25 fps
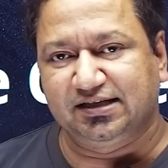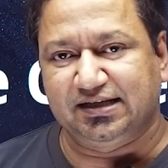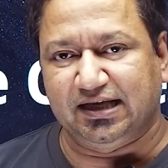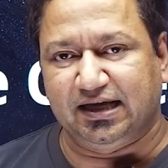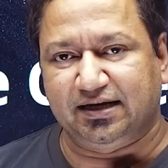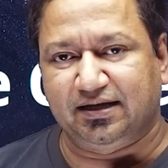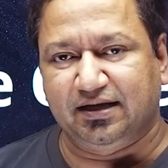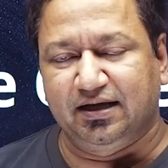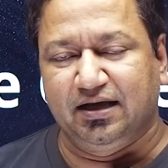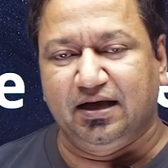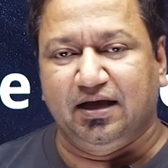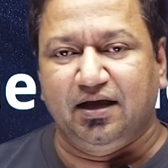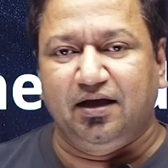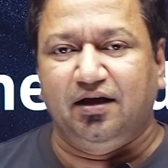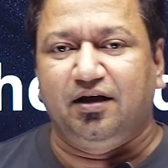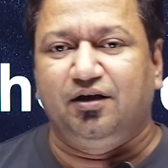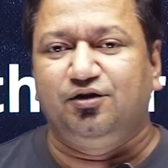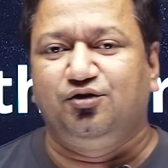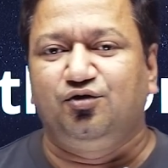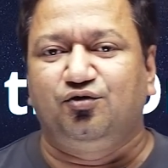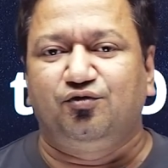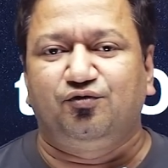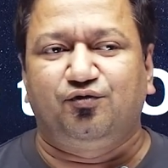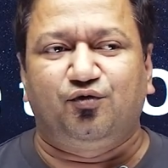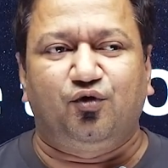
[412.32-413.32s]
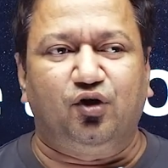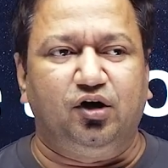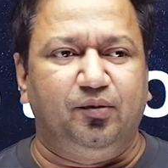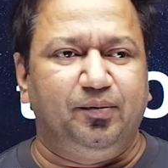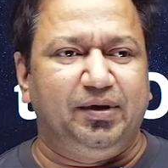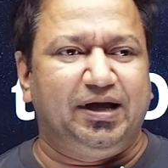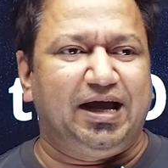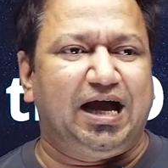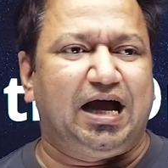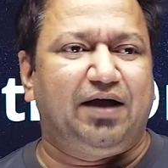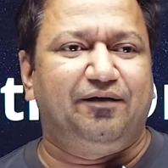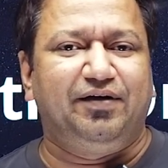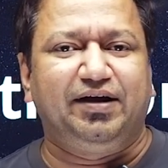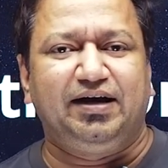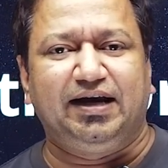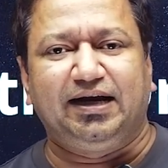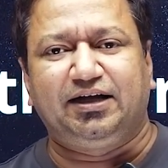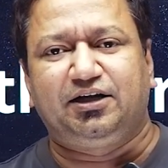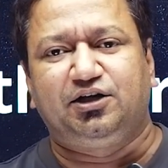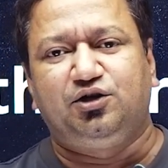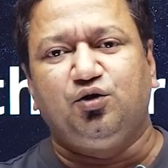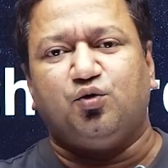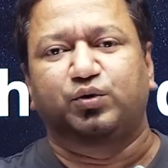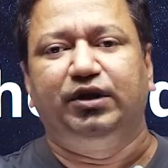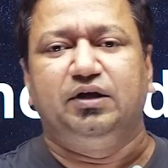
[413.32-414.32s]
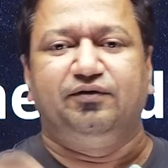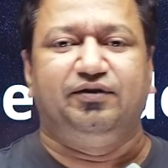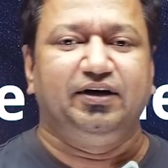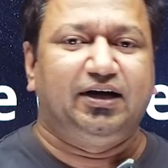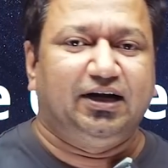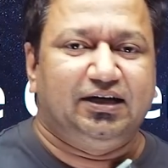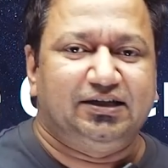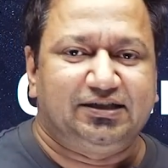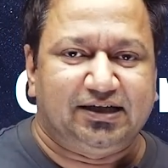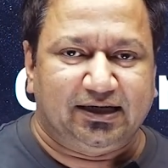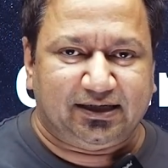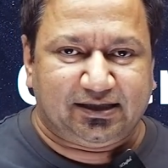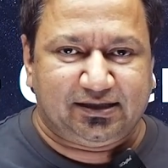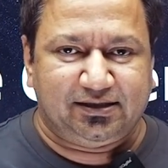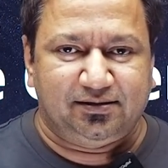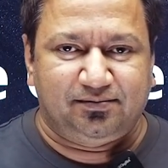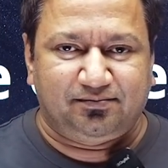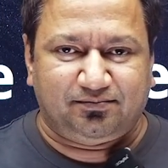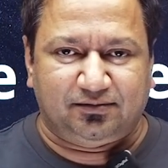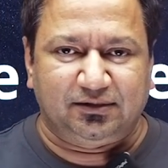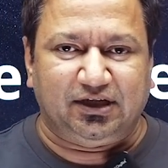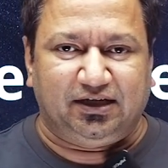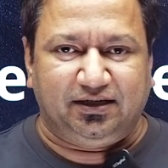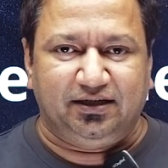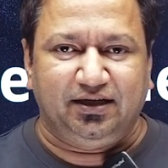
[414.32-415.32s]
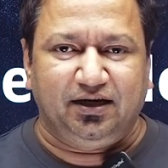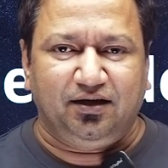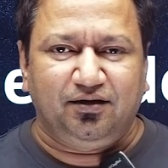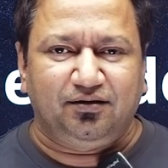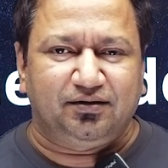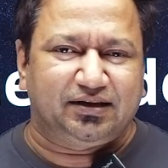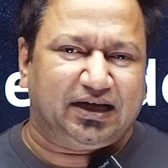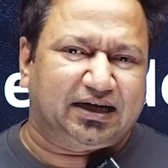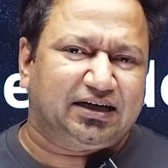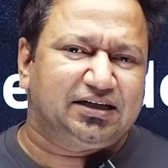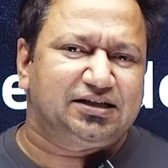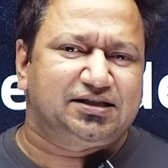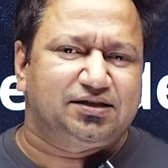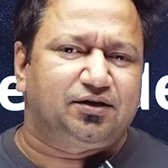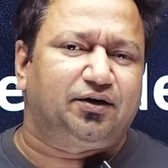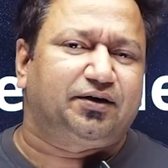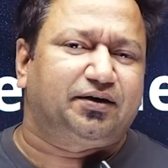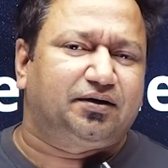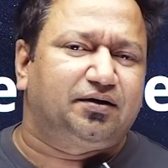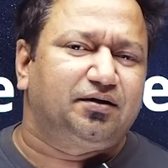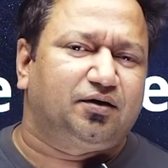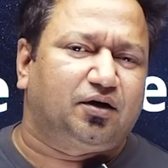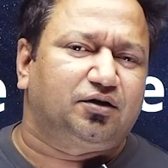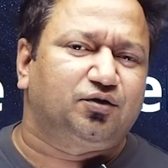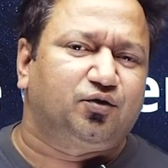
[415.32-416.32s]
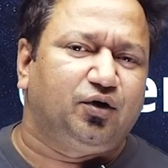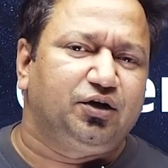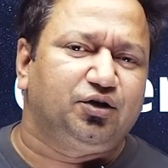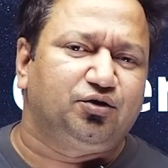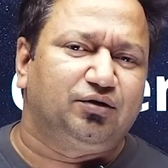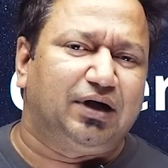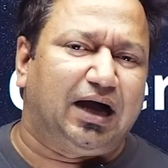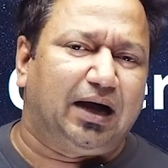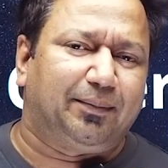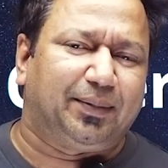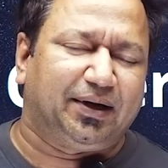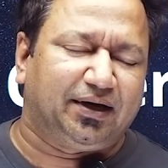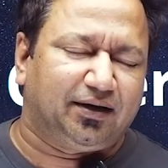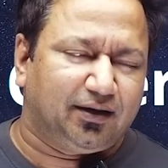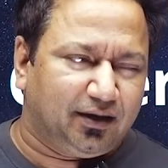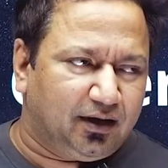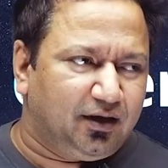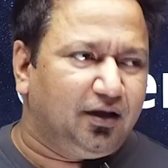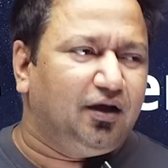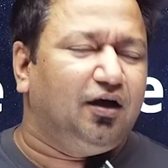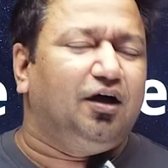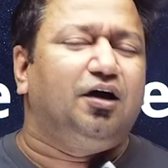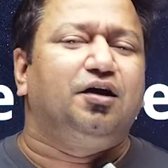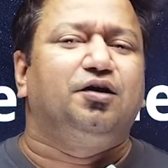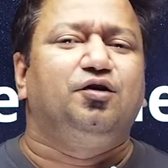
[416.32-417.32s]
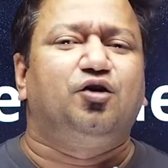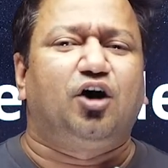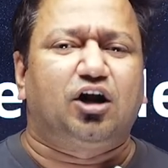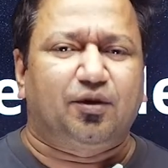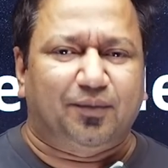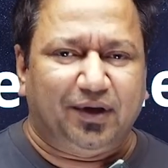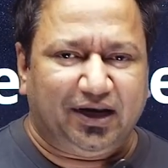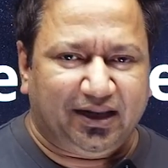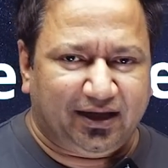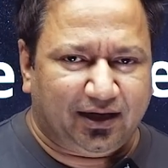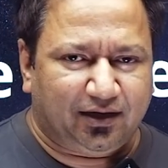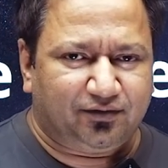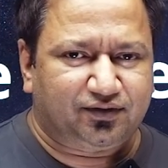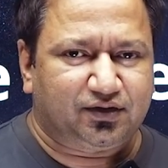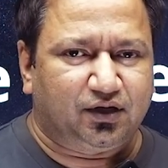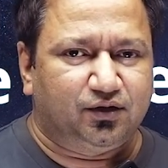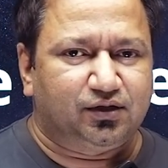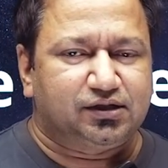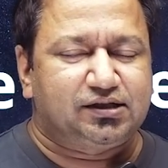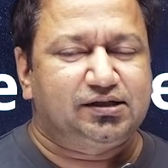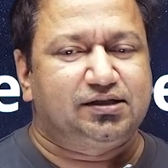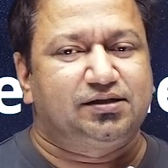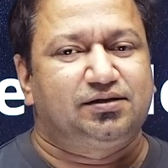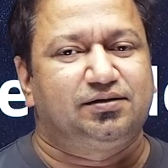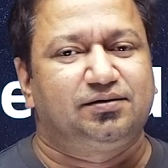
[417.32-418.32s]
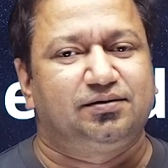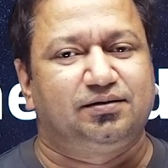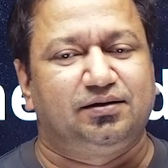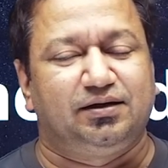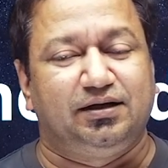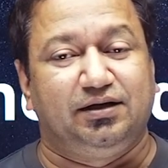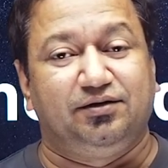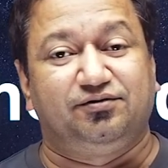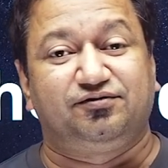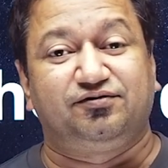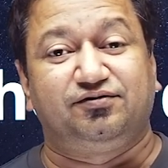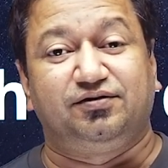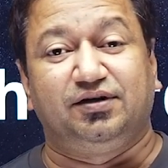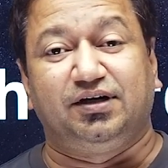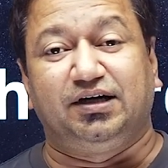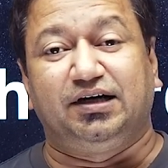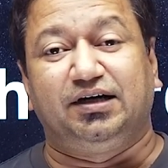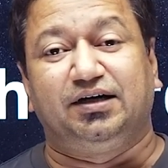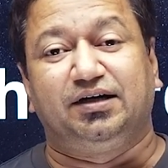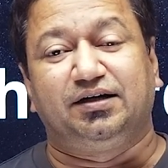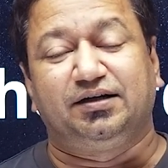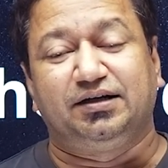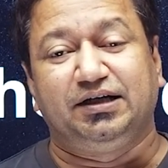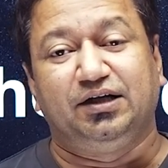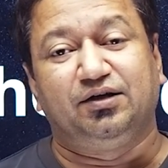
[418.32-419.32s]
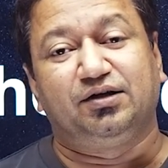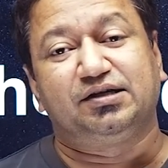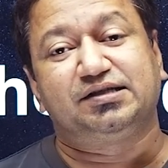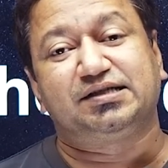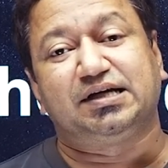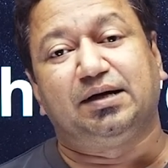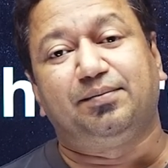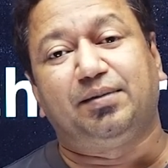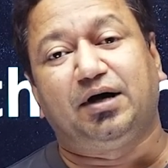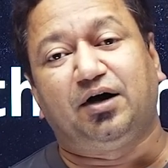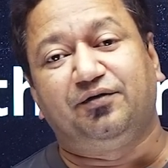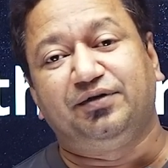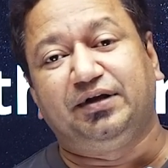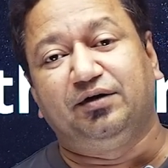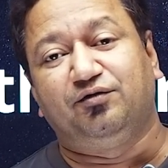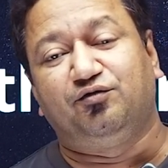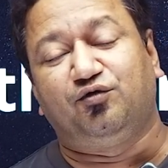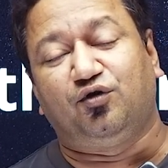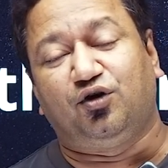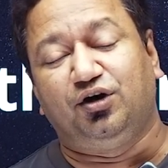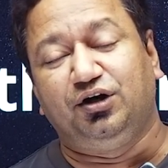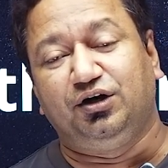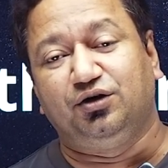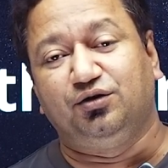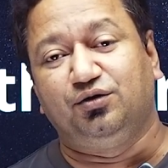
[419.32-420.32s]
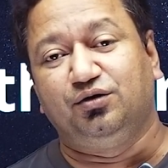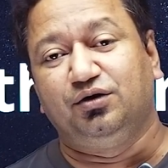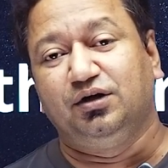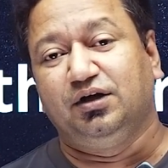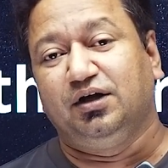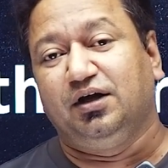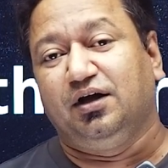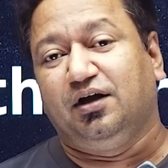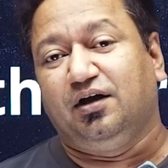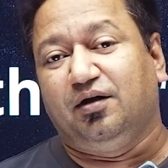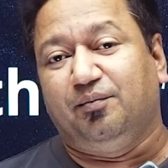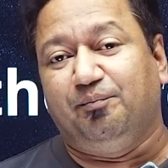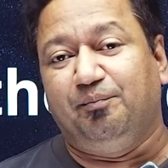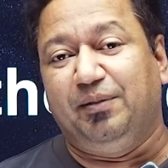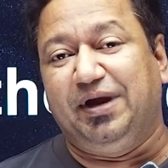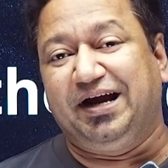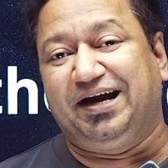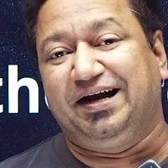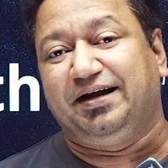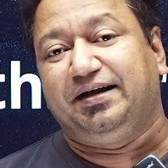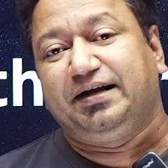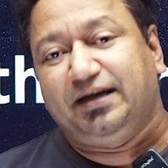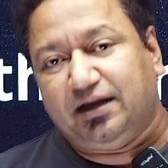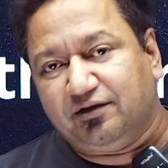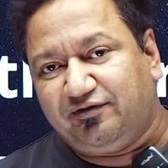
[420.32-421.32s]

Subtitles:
set. You won't be having like 2 difficult sets. You know, that is not going to happen. Normally, of course, if somehow they want to make it